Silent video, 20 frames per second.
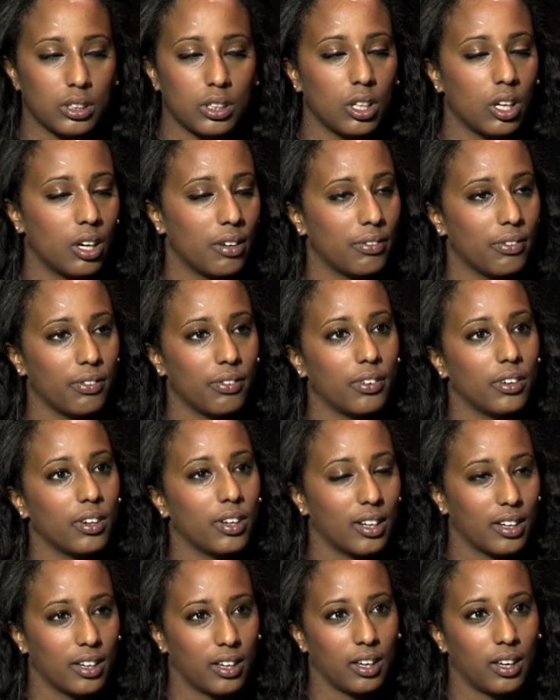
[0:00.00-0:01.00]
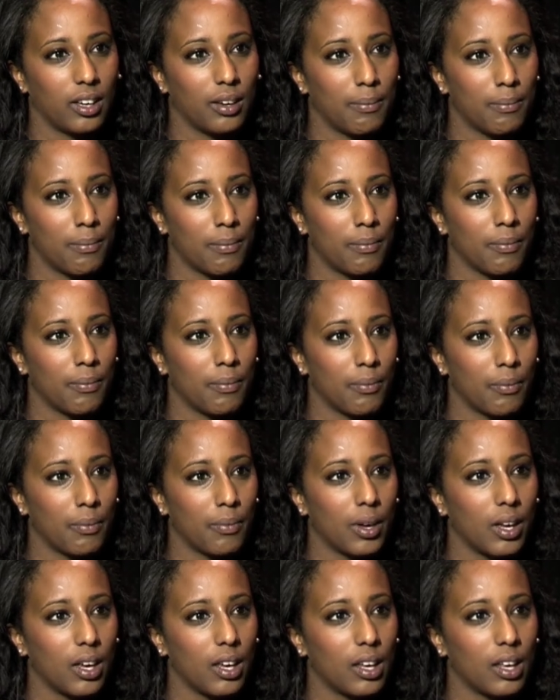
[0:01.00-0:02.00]
love
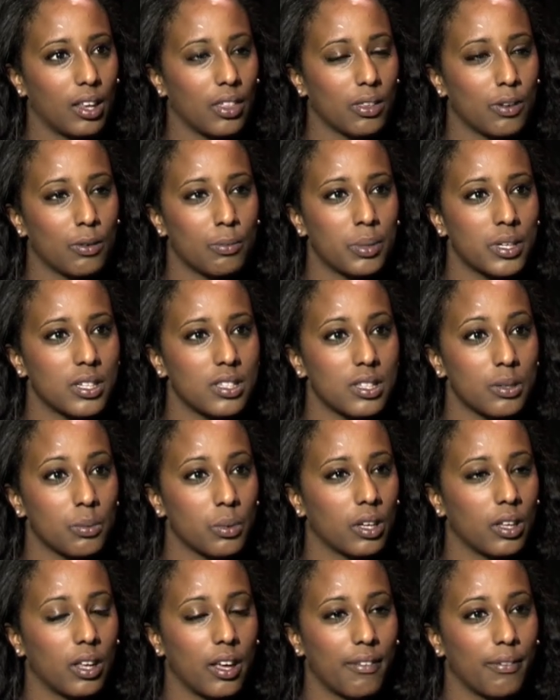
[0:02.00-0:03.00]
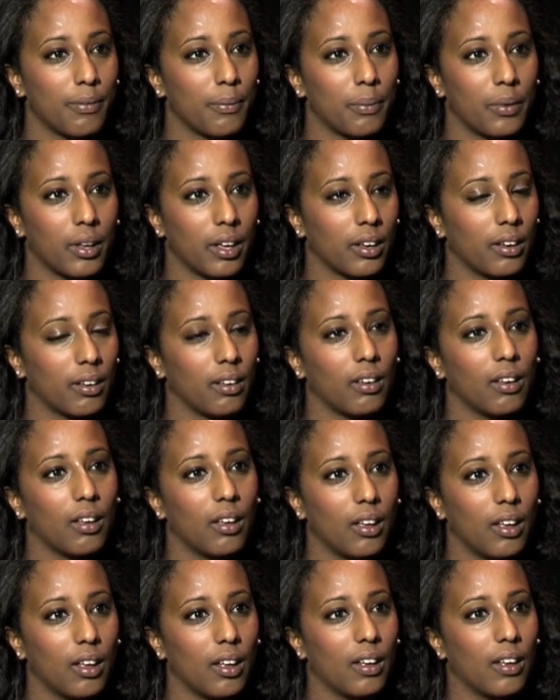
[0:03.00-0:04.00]
Ethiopians really have, like a
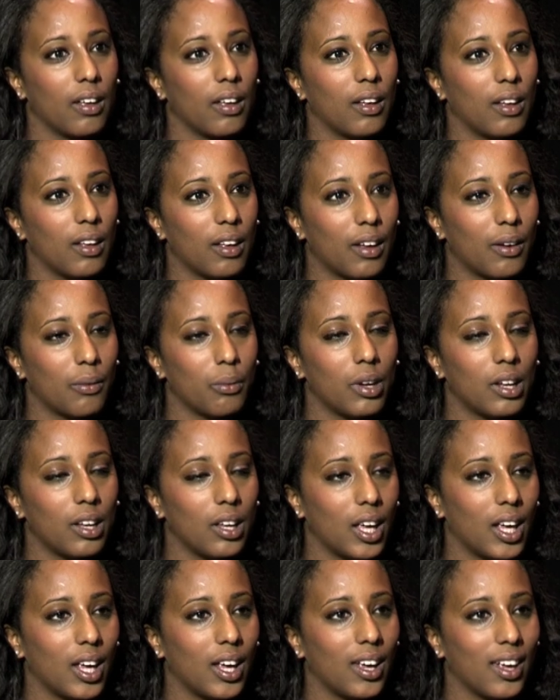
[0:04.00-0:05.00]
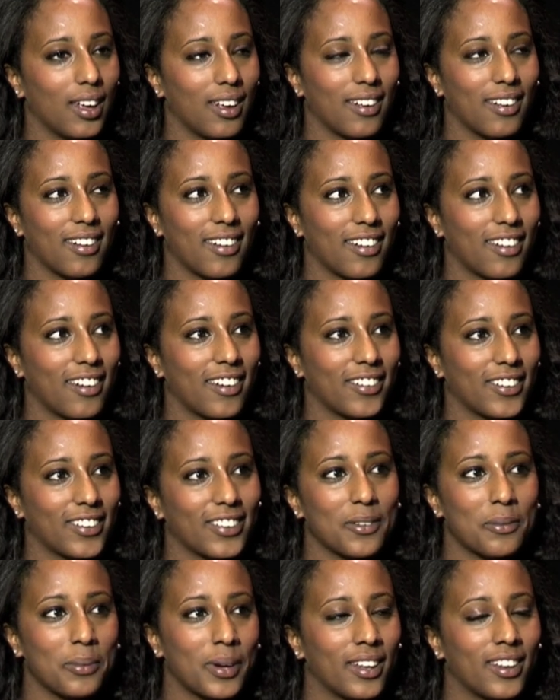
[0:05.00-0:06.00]
really, like,
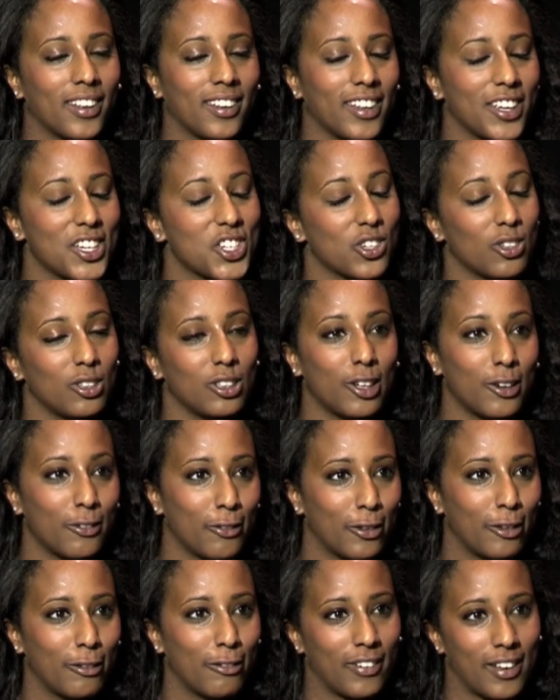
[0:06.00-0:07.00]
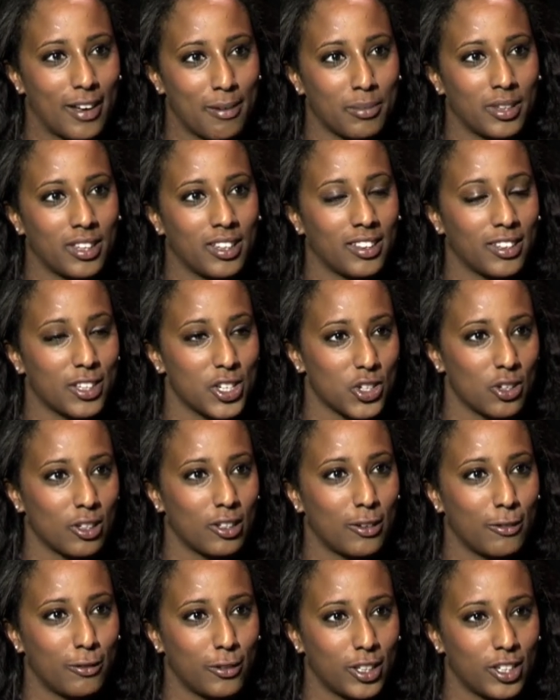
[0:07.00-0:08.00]
the way that they show love for the family, they show
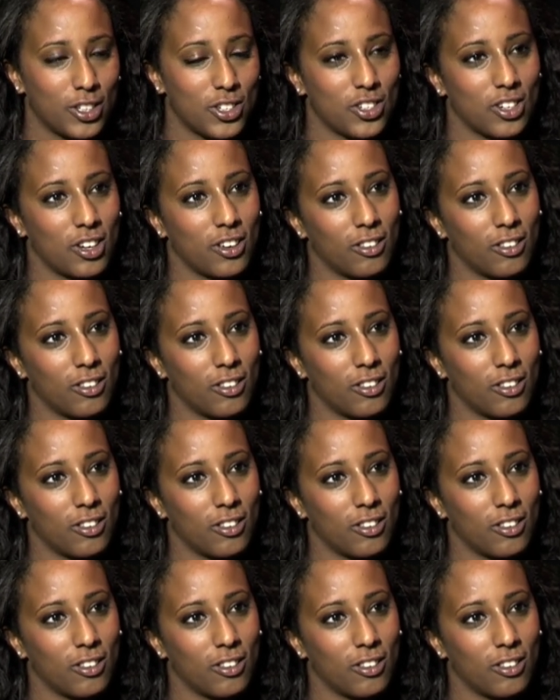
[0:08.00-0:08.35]
love for each